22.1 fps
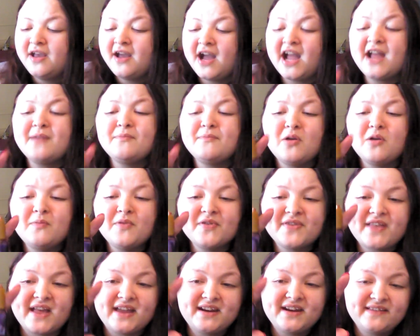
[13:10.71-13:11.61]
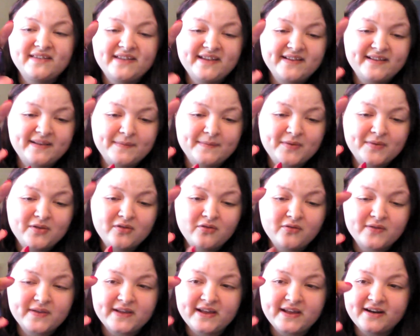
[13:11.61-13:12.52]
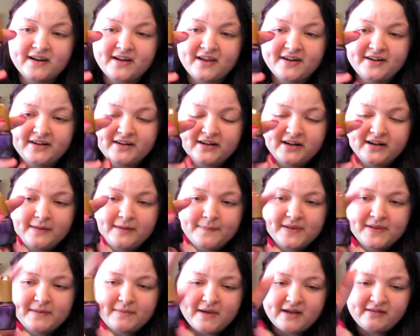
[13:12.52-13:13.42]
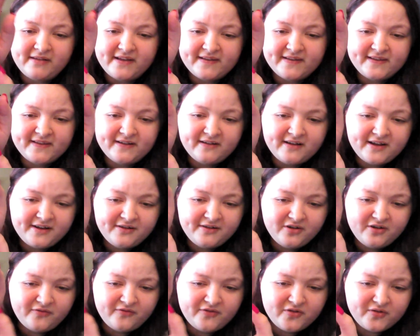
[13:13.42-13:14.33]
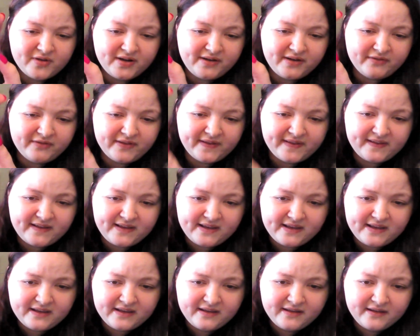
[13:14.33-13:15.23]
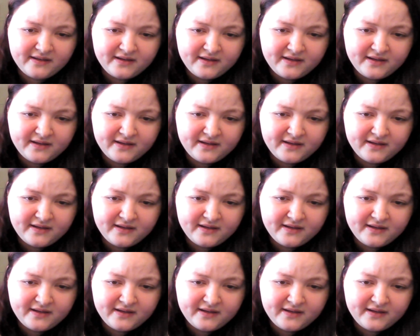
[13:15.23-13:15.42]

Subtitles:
I am almost out of this. I'm so sad I got it in a Nipsey bag last year. I don't know if you can even see.